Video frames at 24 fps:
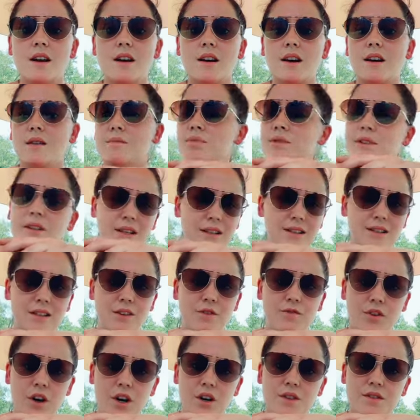completely
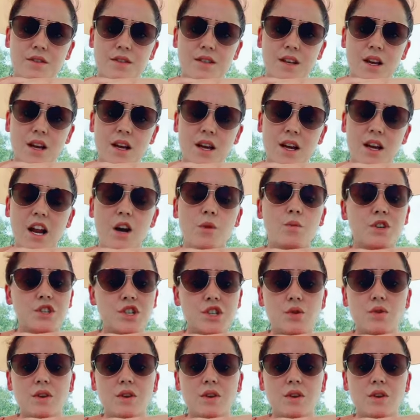false and i wish